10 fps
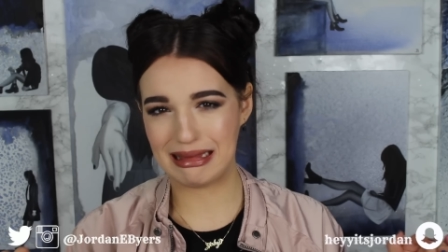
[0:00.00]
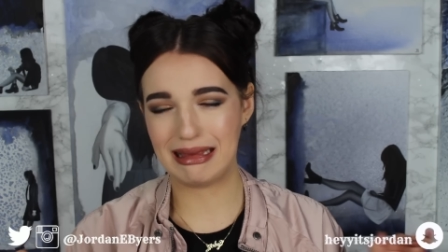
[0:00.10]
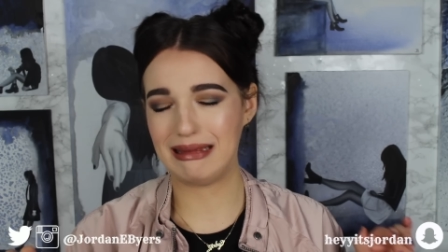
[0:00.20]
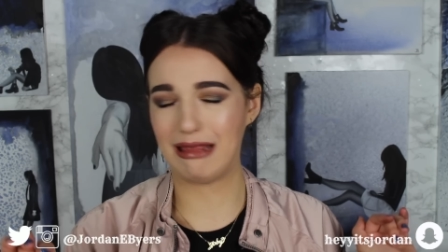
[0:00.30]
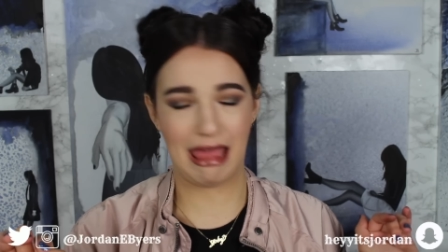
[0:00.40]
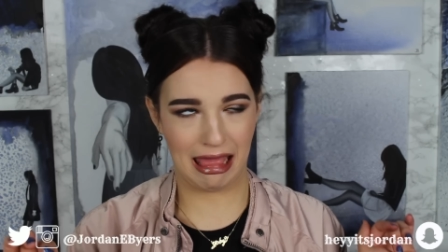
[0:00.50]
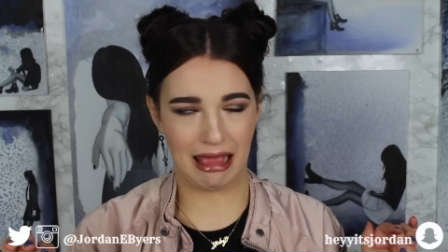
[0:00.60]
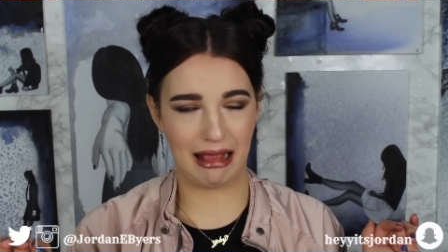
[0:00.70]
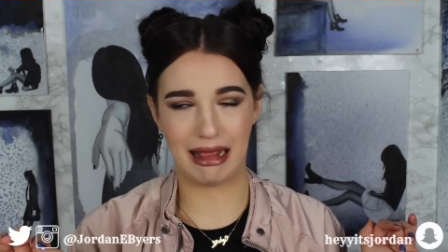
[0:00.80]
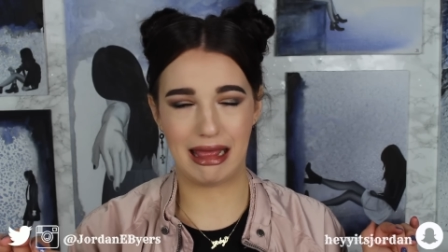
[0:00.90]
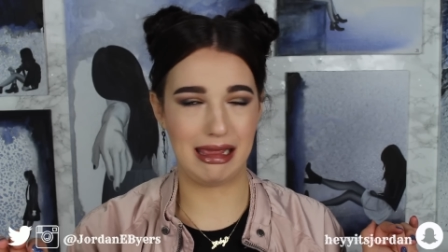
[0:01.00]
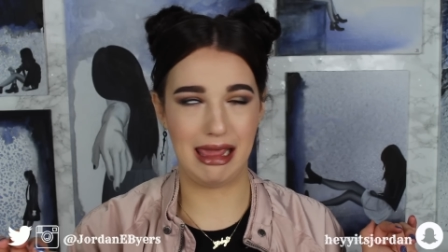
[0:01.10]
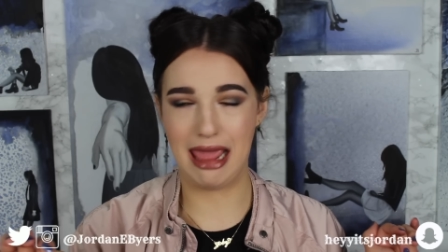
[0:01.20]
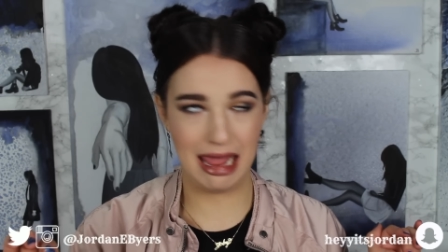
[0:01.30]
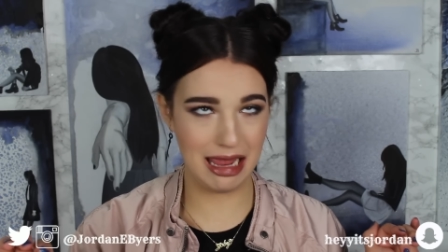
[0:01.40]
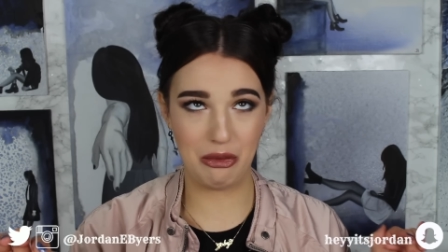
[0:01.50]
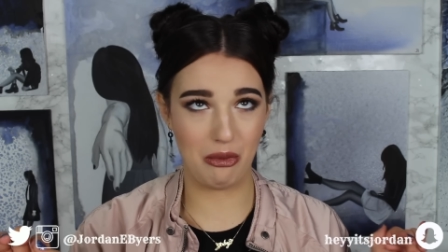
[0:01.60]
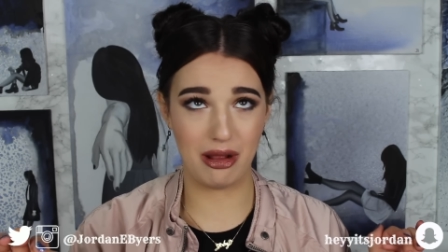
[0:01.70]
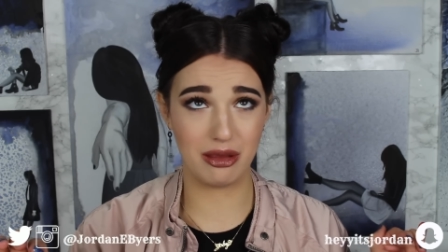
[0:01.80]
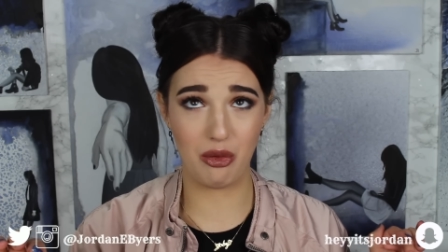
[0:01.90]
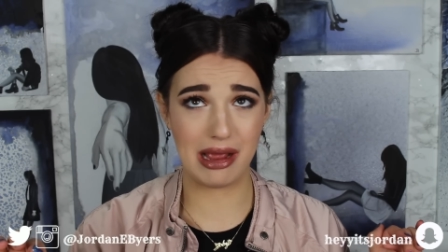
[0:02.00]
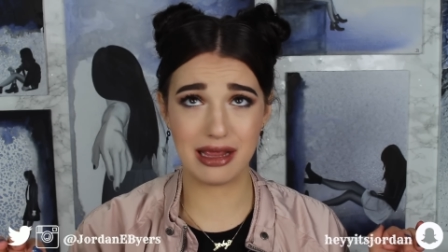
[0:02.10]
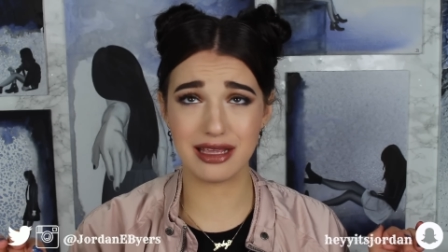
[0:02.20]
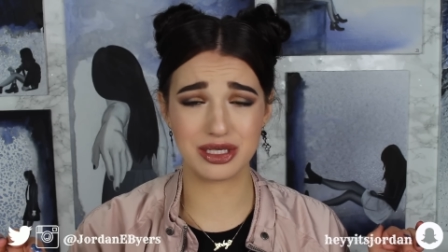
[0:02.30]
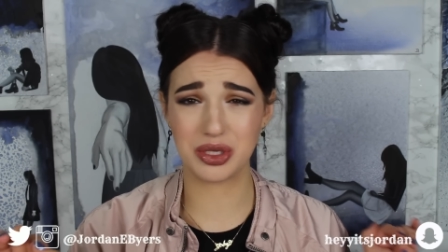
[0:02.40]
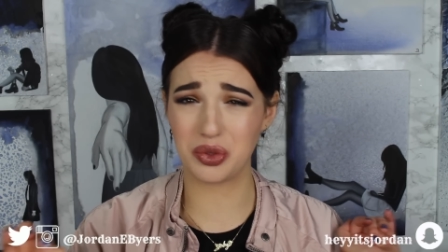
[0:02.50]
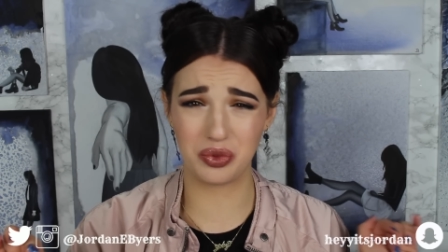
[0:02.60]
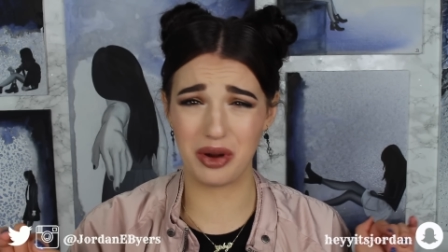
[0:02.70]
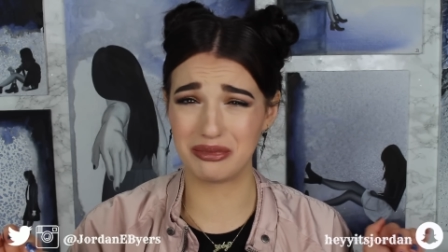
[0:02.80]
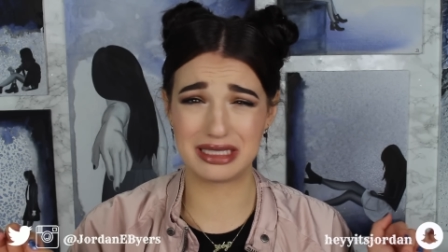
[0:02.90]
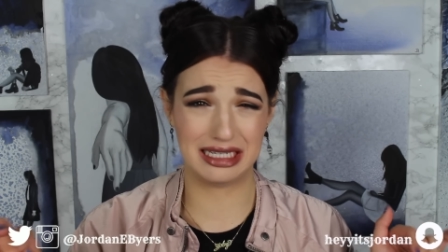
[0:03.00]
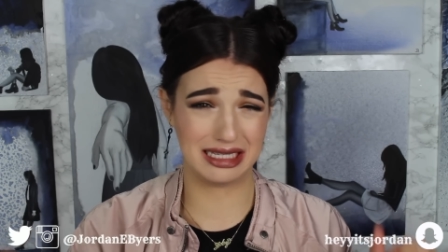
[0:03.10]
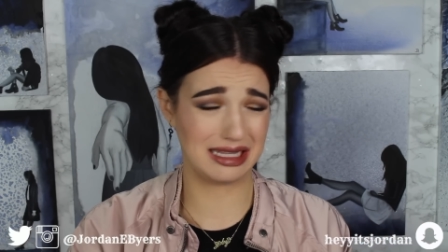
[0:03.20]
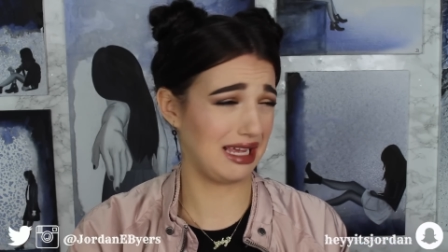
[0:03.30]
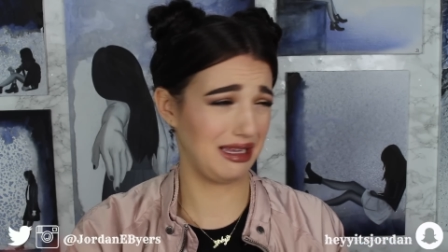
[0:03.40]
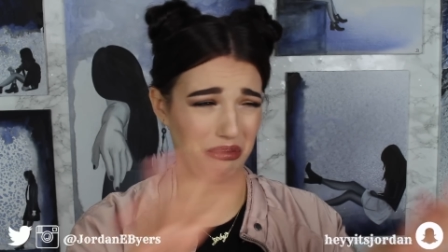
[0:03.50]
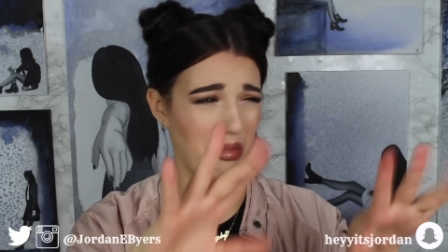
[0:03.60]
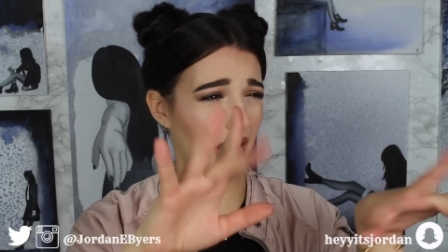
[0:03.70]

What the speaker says: Like, I hate when the white is crumbly and like,